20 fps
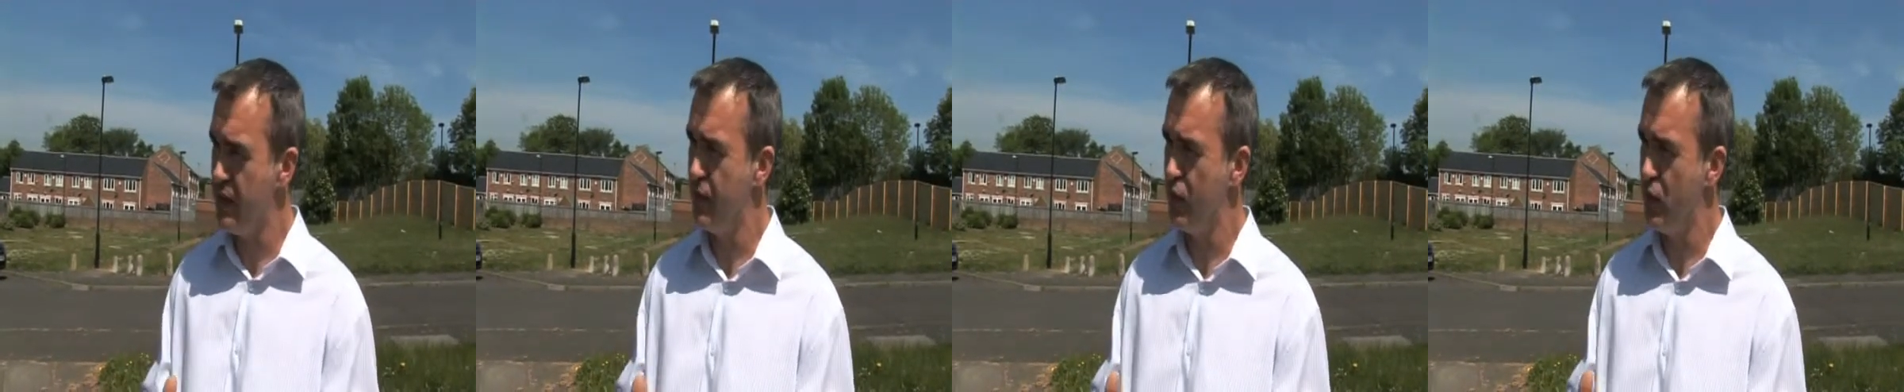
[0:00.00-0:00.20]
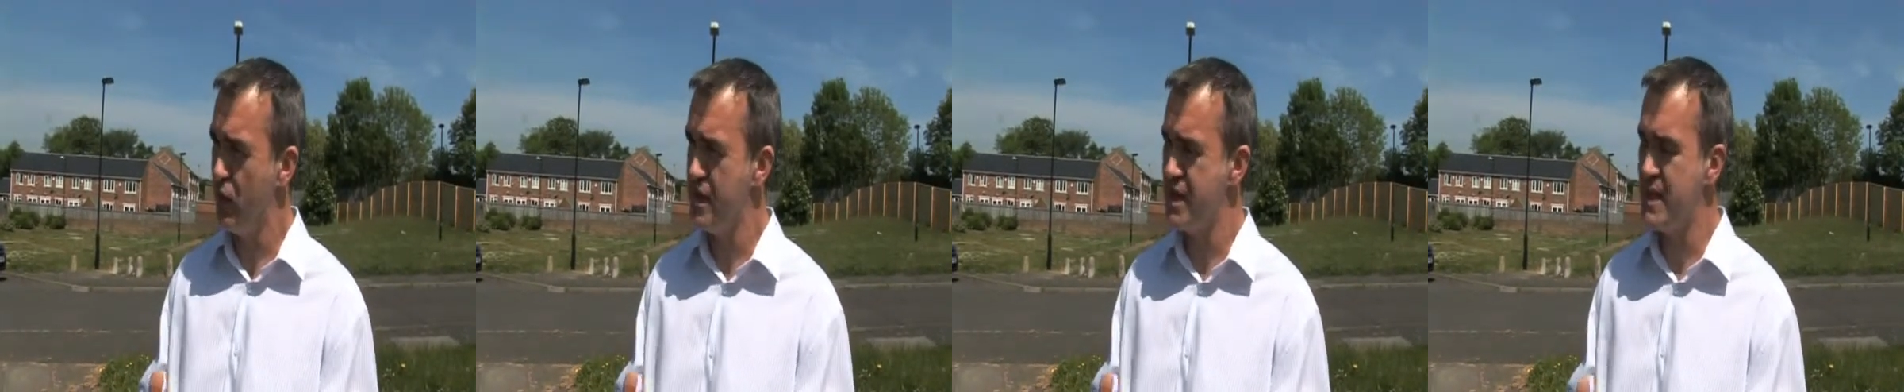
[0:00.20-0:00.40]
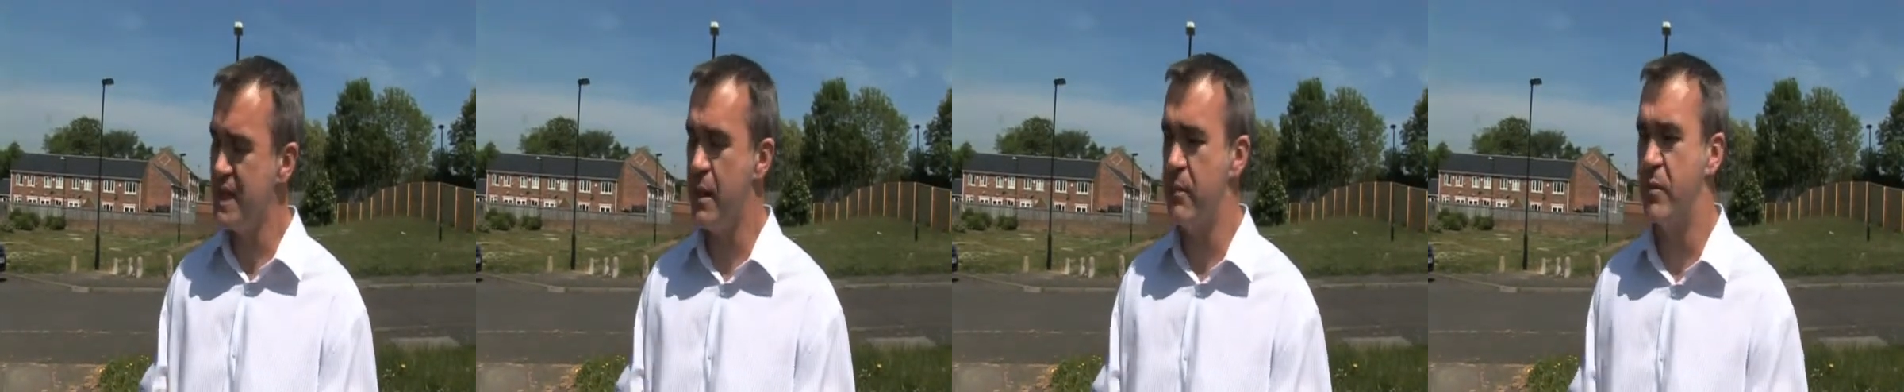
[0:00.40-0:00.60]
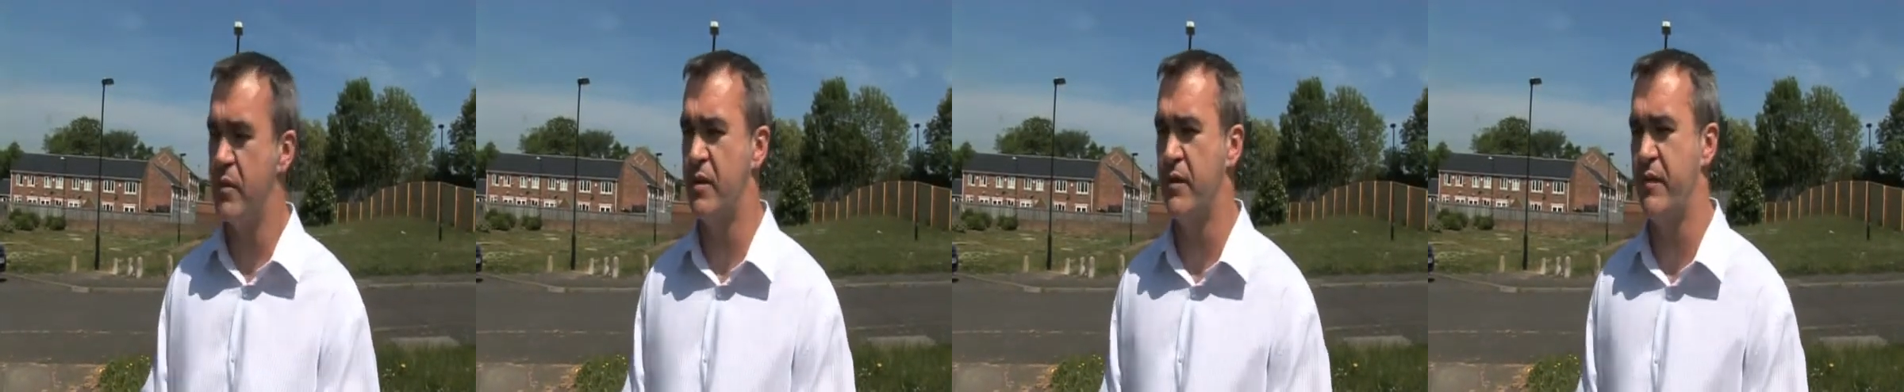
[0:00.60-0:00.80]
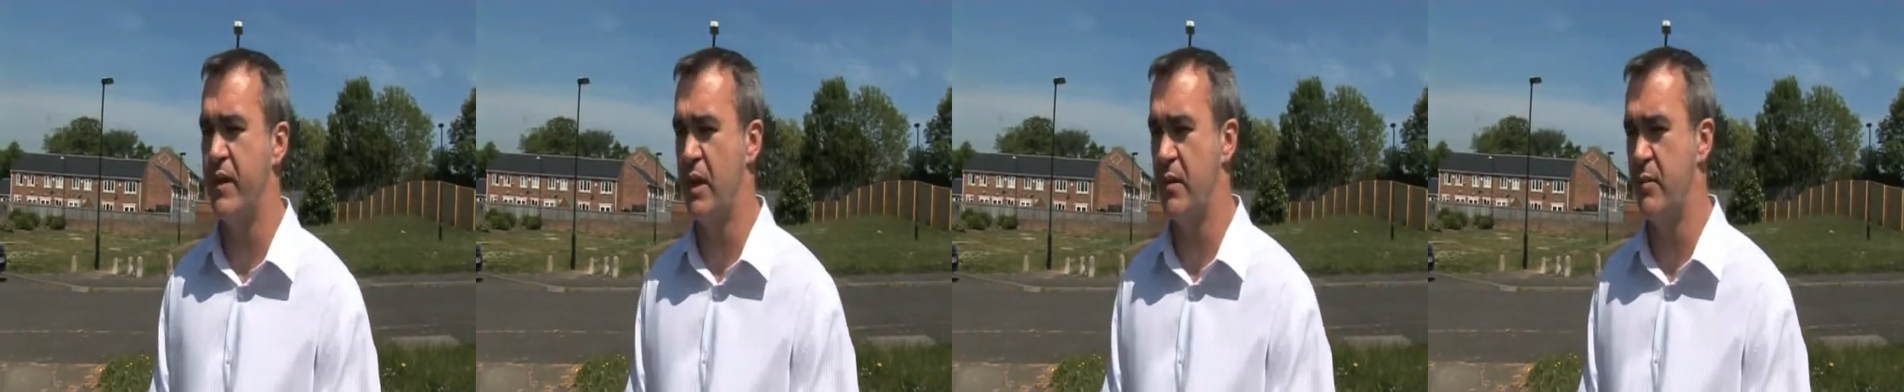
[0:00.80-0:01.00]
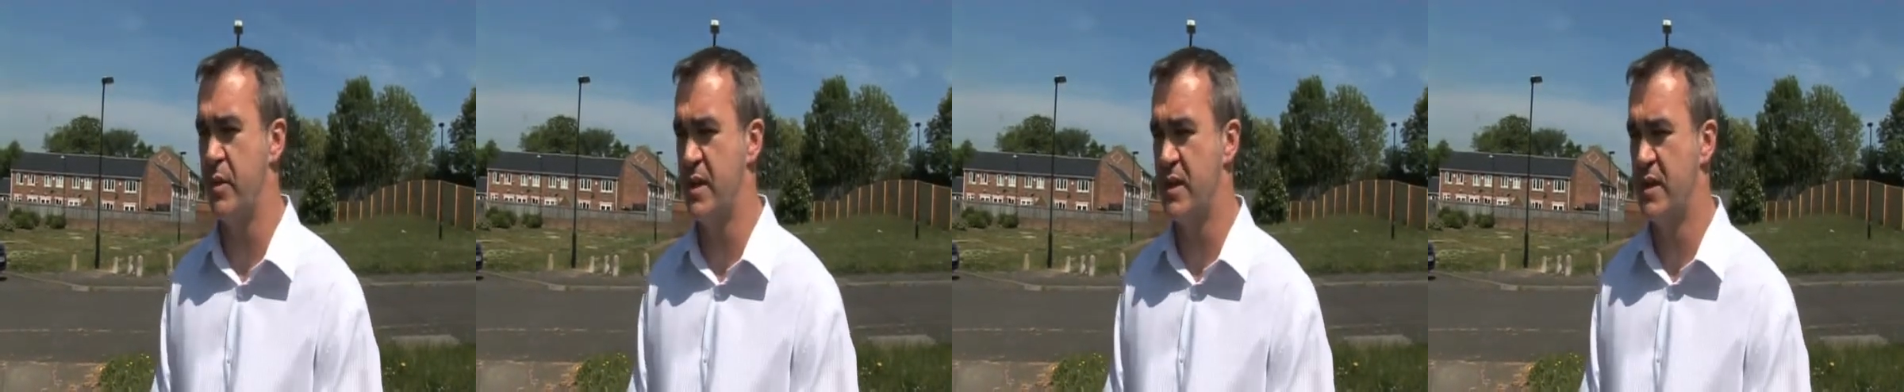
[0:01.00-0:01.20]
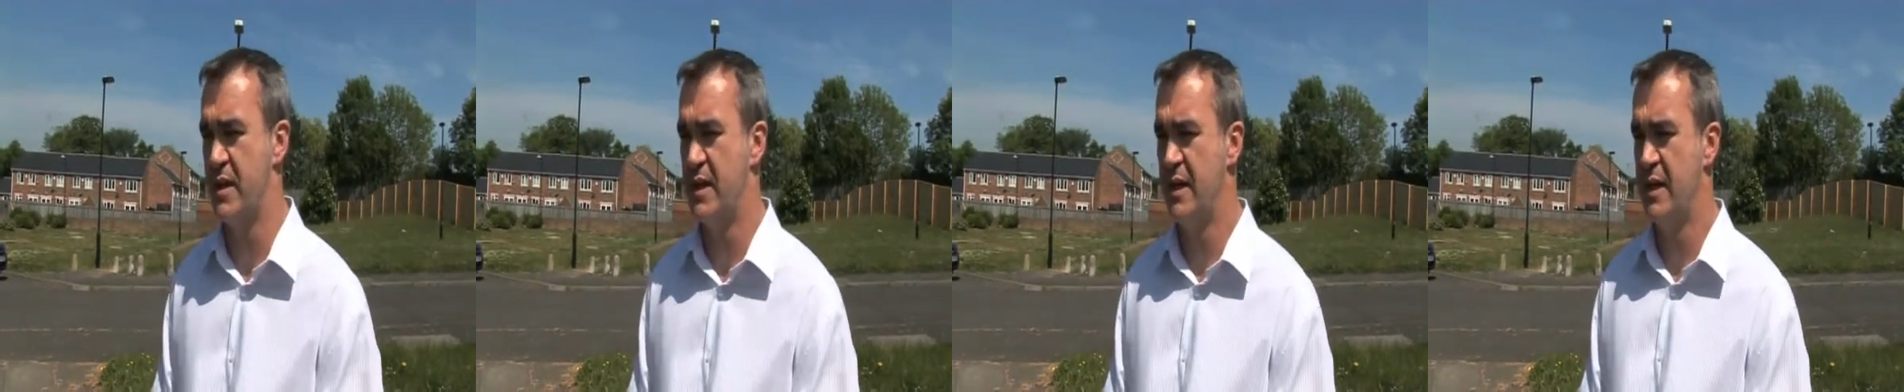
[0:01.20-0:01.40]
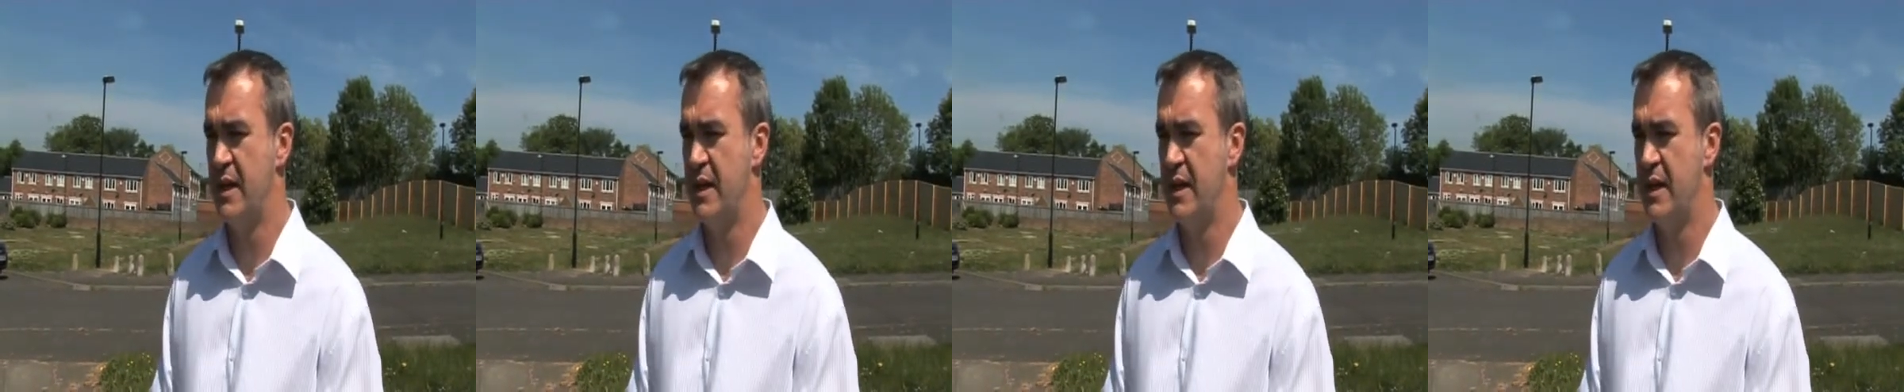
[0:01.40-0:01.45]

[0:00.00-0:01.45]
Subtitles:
for this type of development.